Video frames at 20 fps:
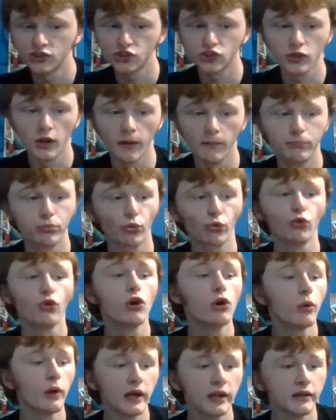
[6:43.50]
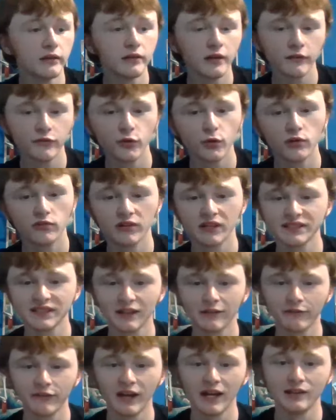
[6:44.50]
a brewing. If you're a
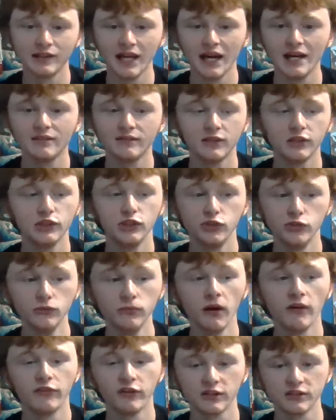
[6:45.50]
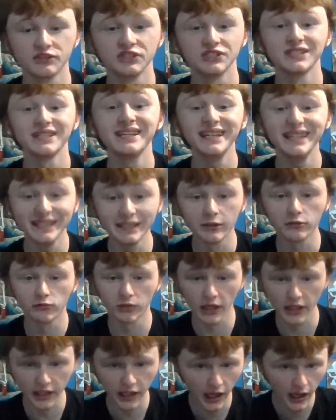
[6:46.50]
wrestling fan, that you motherfuckers is eating
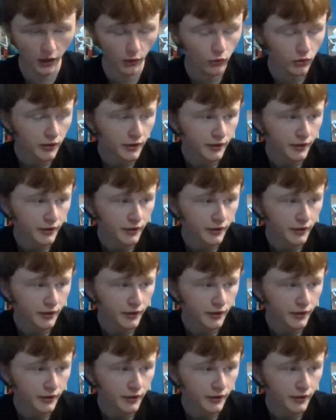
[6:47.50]
right now.